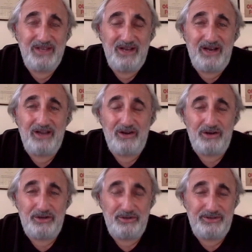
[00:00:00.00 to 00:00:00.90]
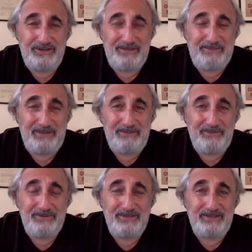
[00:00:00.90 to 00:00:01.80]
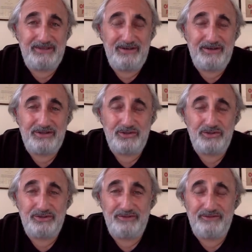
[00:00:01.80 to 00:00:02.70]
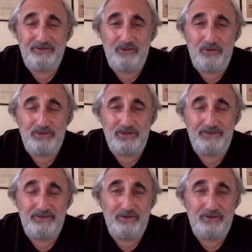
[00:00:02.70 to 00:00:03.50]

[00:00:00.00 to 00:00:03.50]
I argued in that paper that there are certain forms of